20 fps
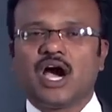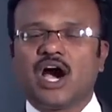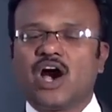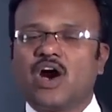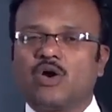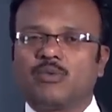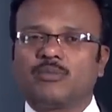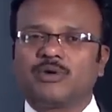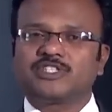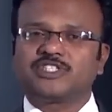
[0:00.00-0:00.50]

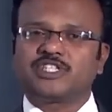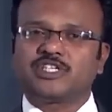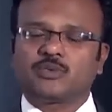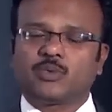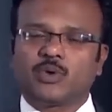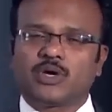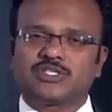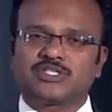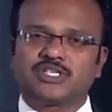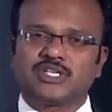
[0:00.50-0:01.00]
How much it
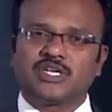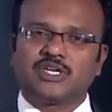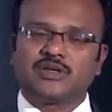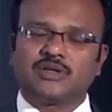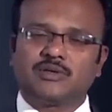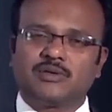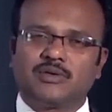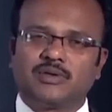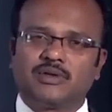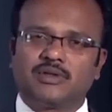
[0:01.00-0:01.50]
was
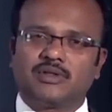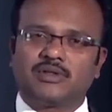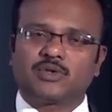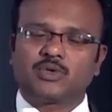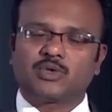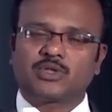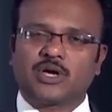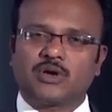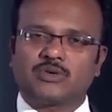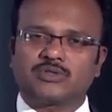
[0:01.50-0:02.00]
in
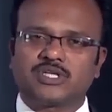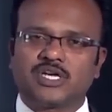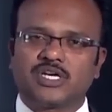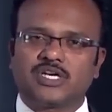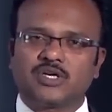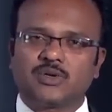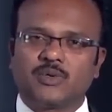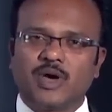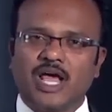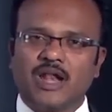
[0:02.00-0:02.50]

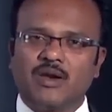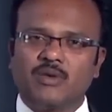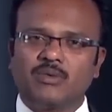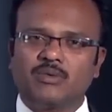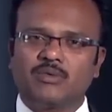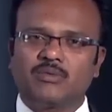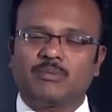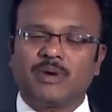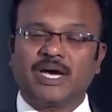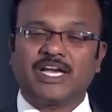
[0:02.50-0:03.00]

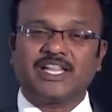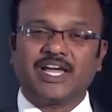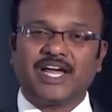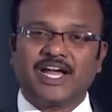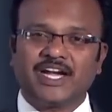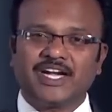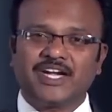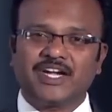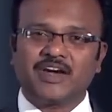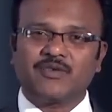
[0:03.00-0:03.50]
2012? By the
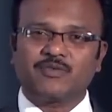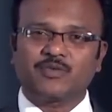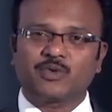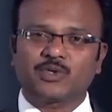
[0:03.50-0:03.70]
end of